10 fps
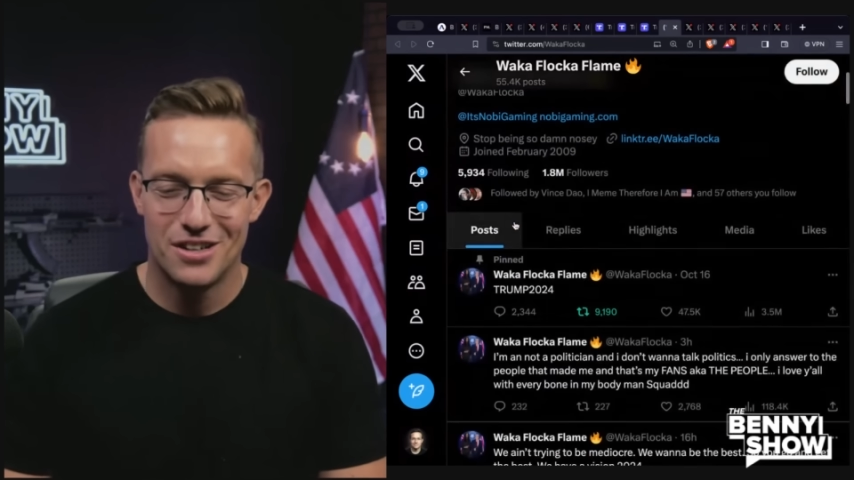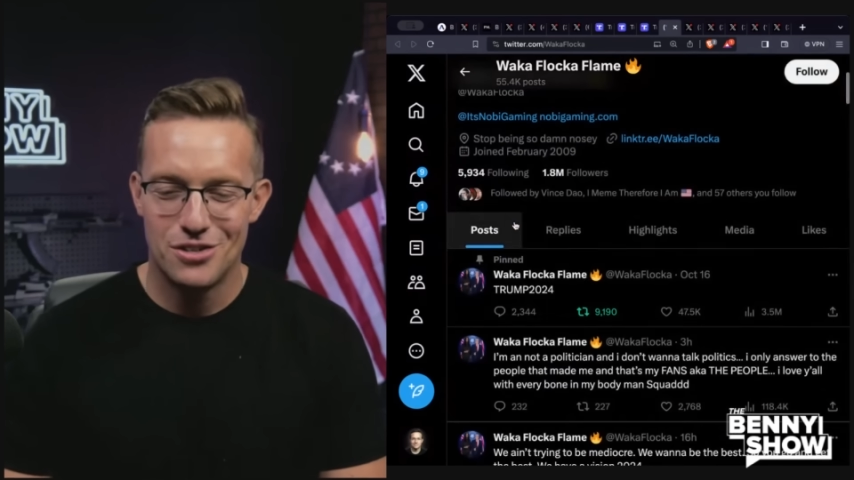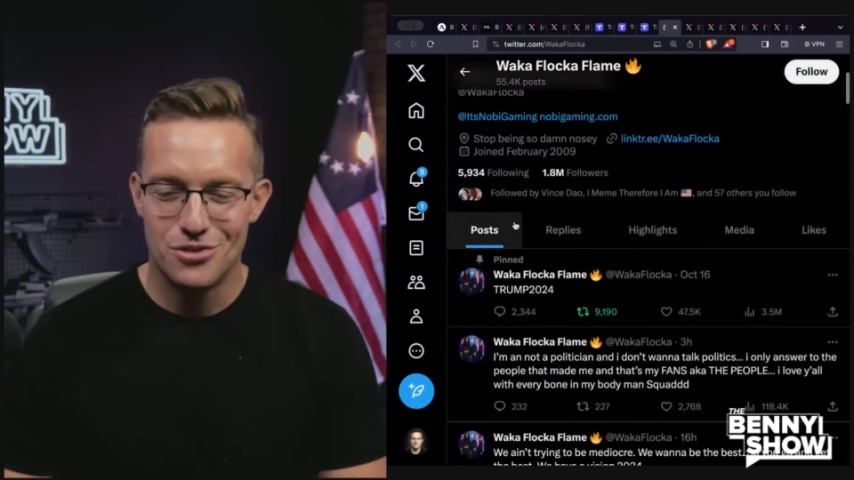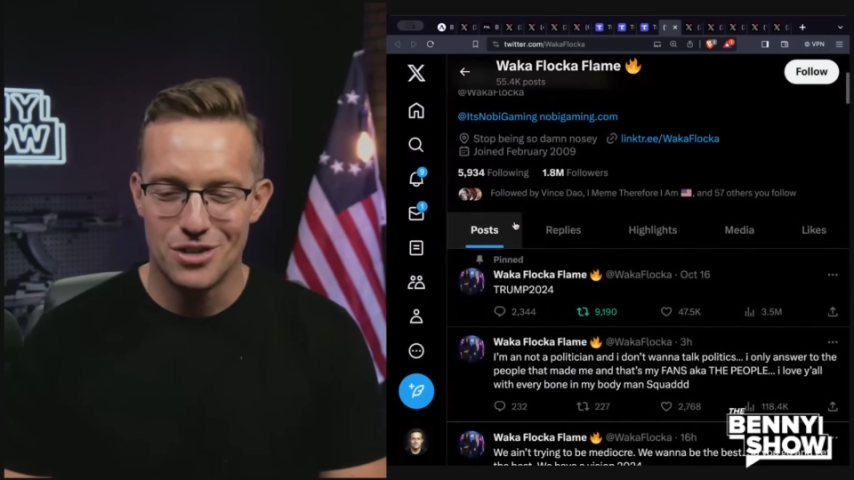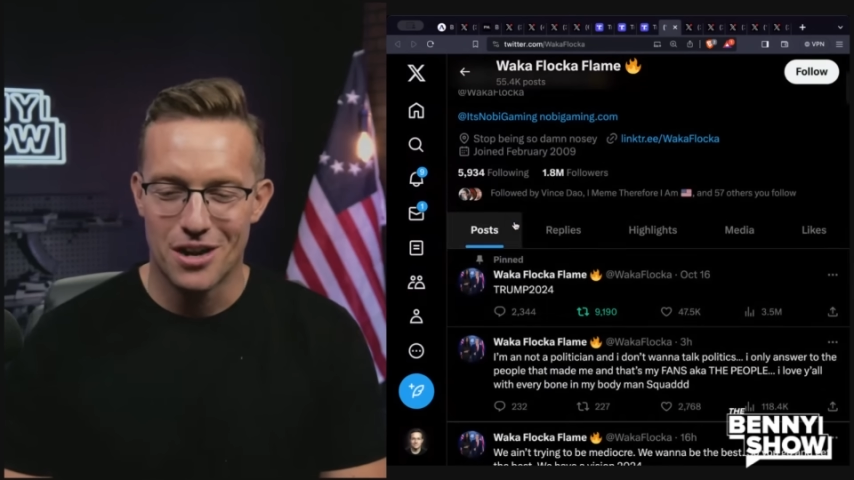
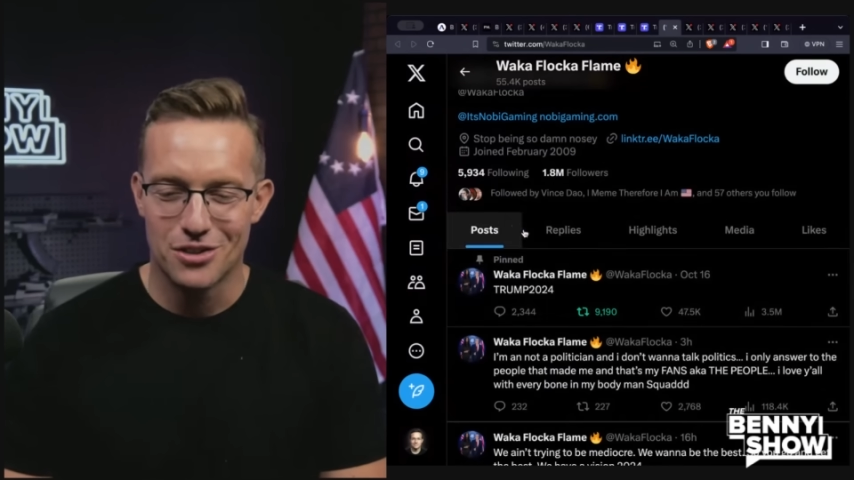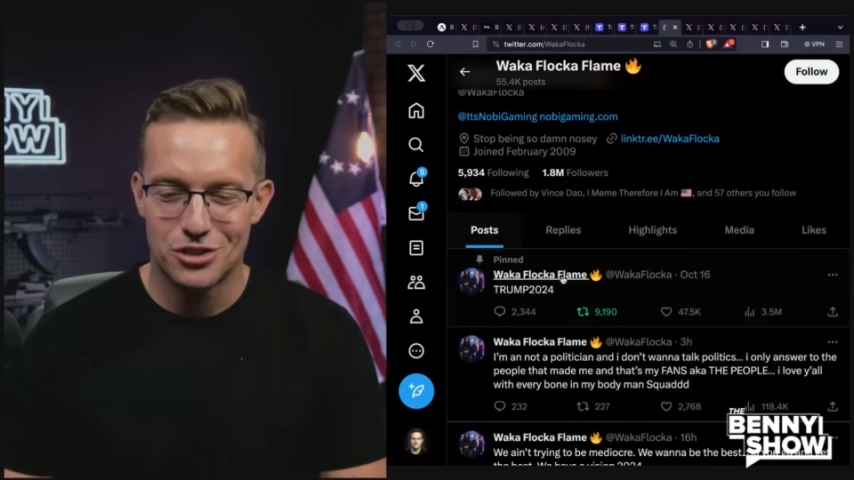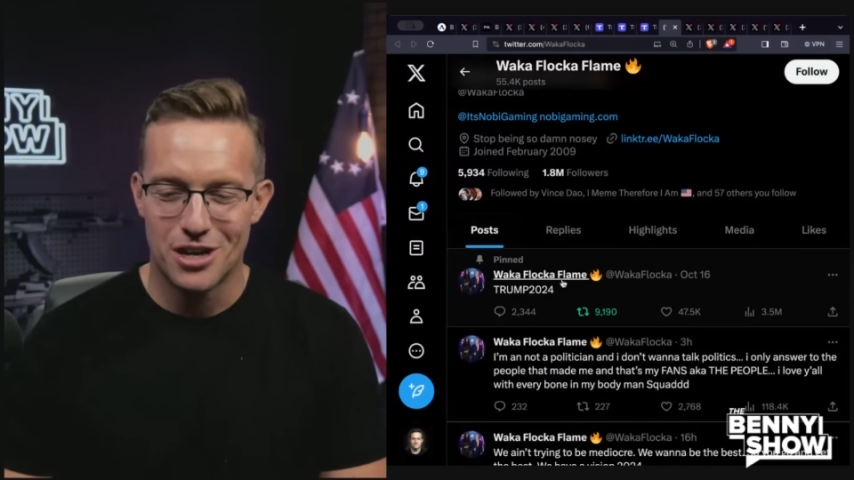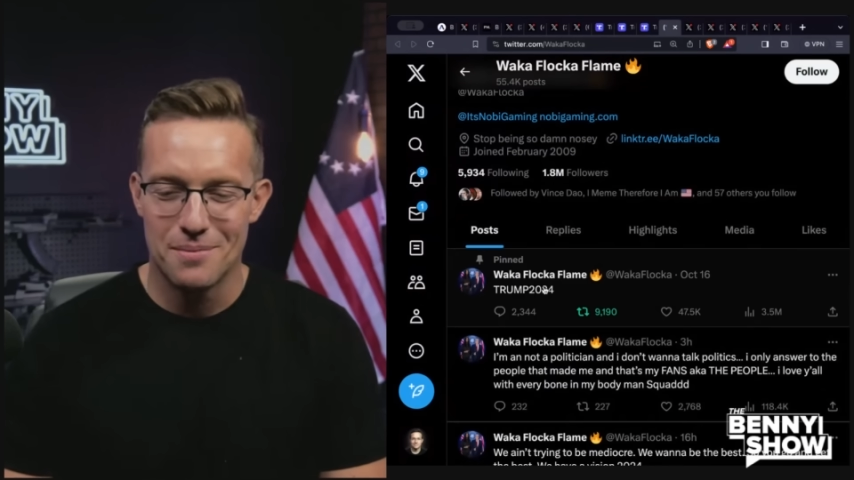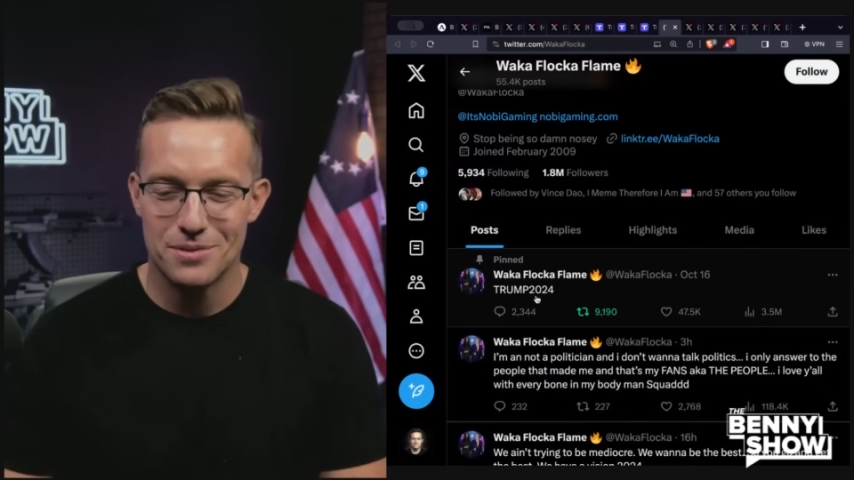to Donald
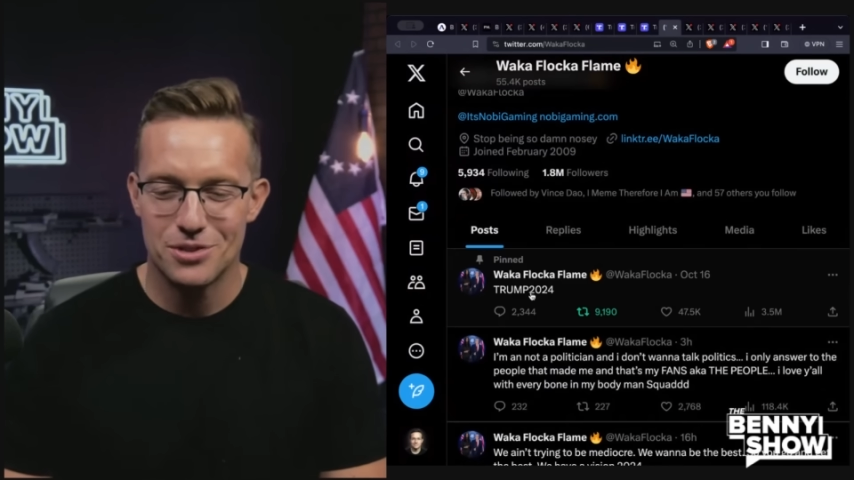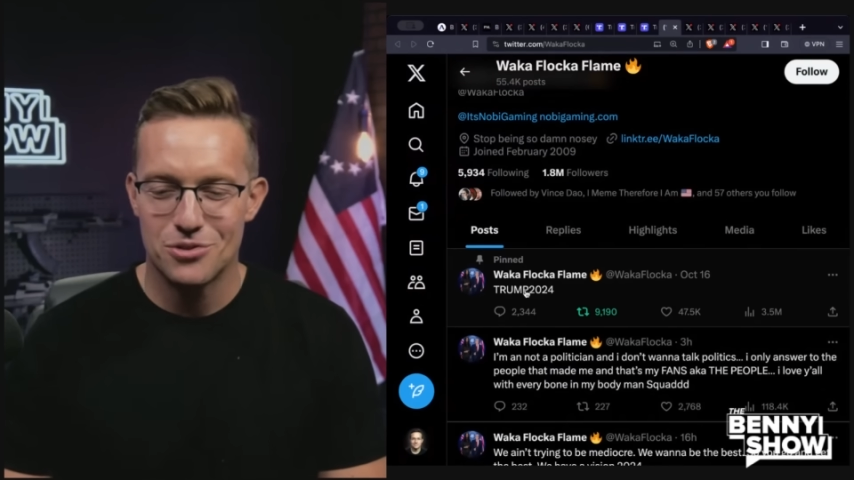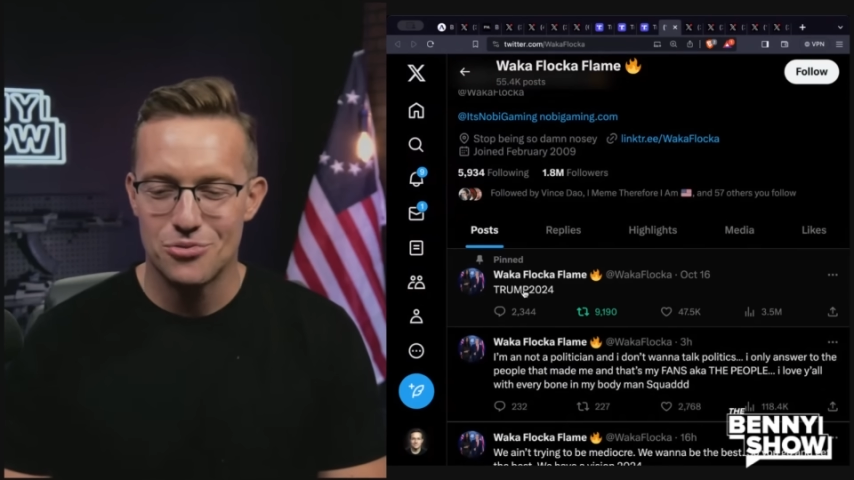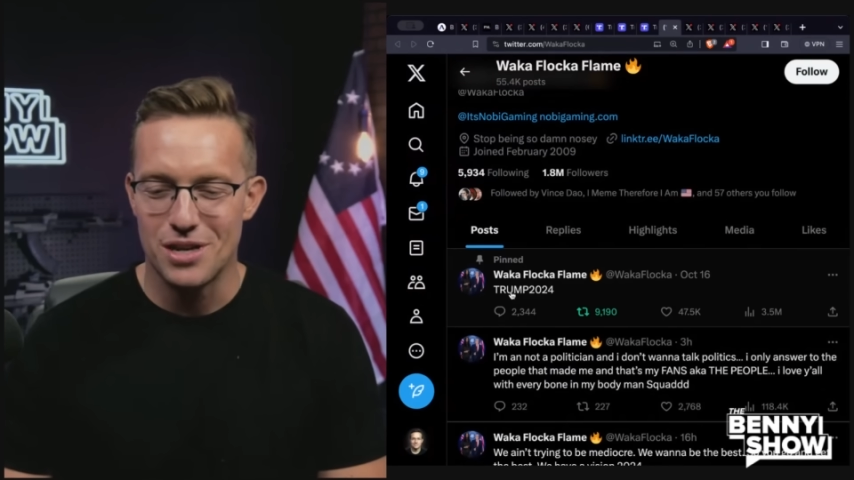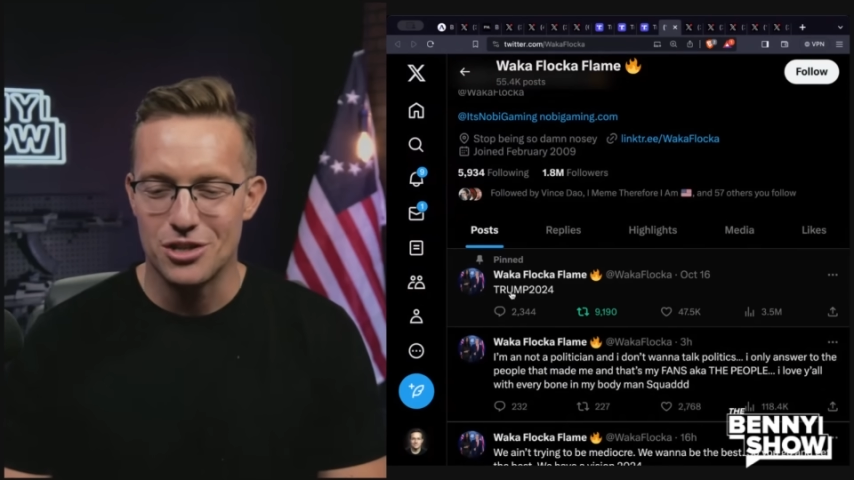Trump
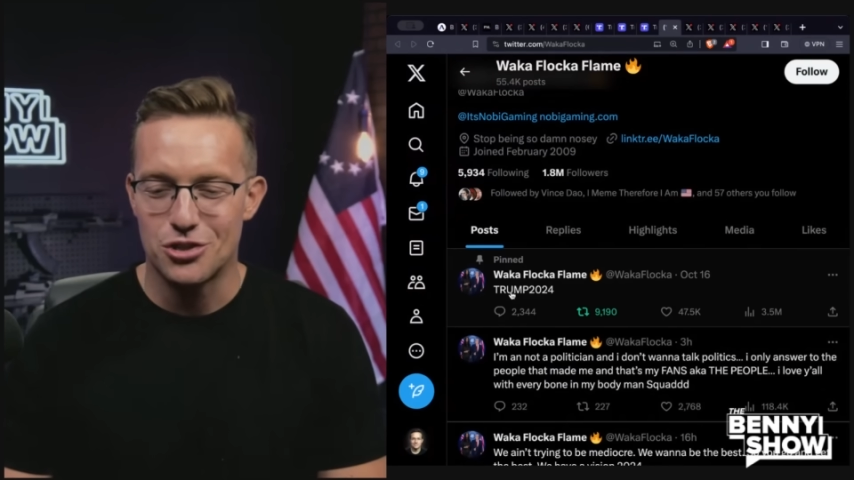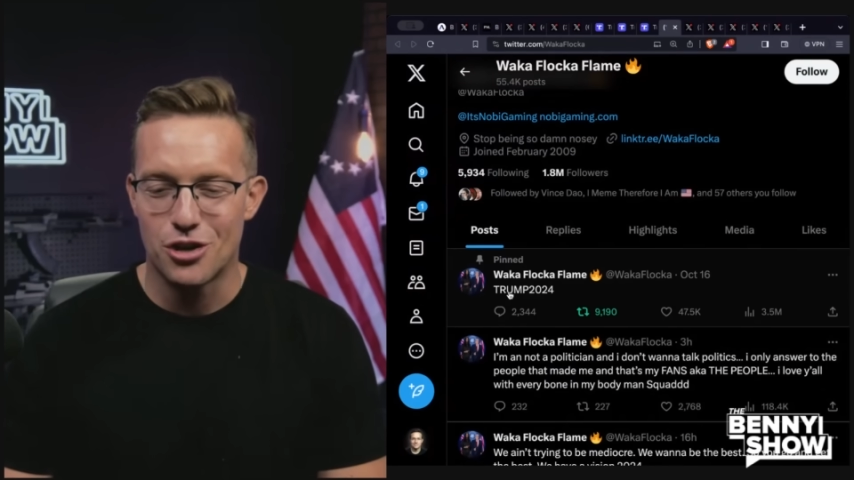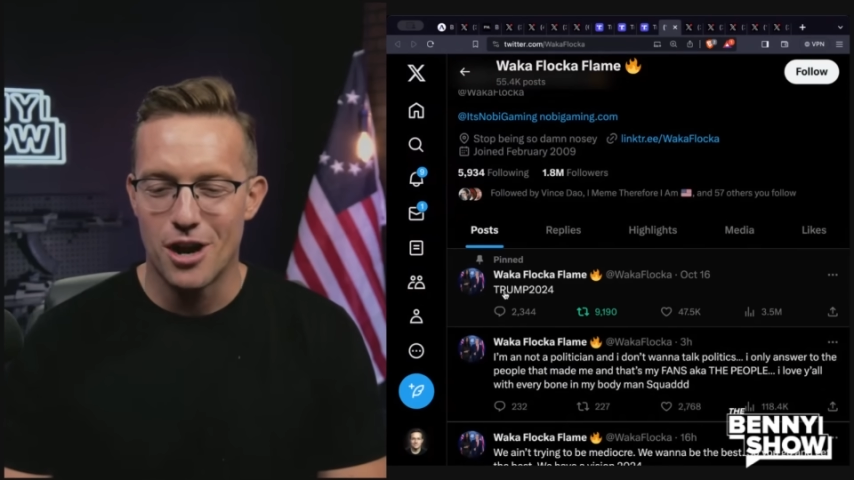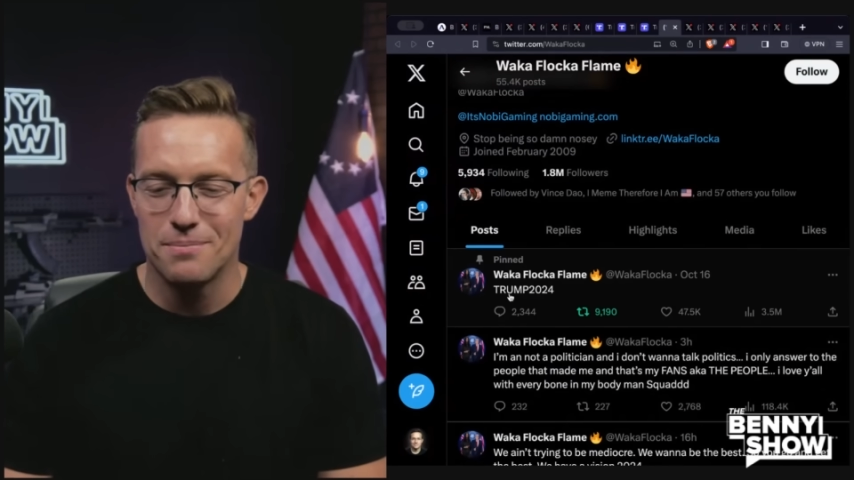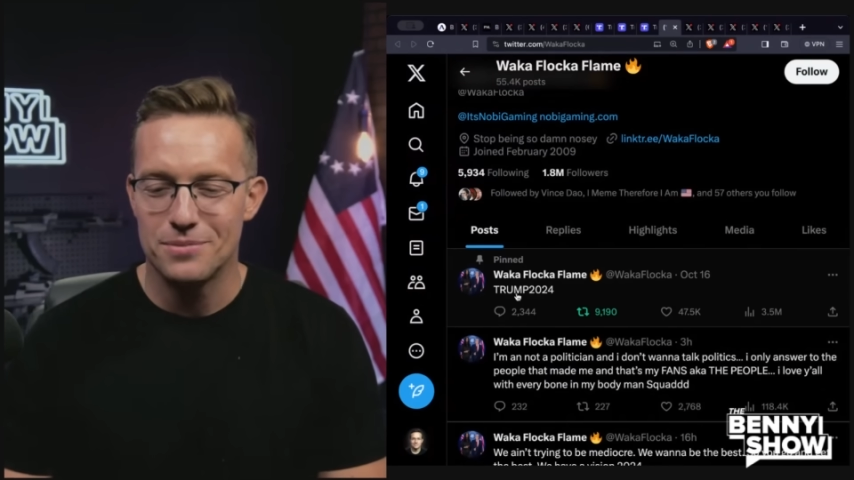tweeting
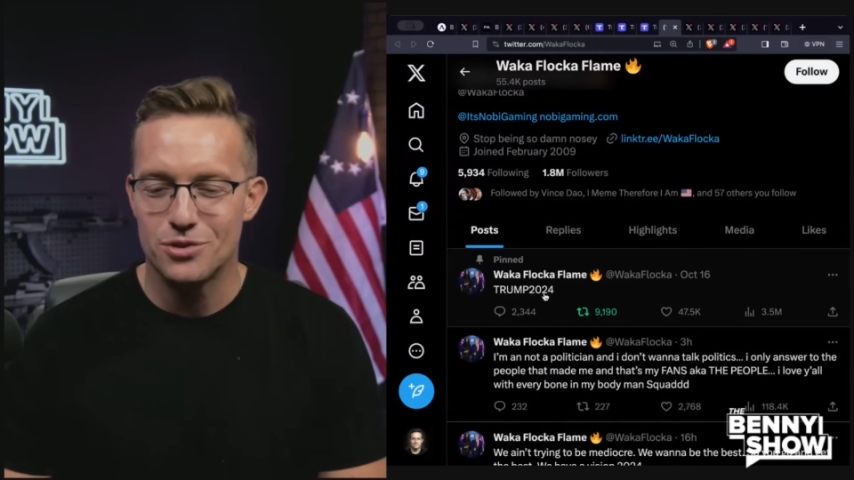Trump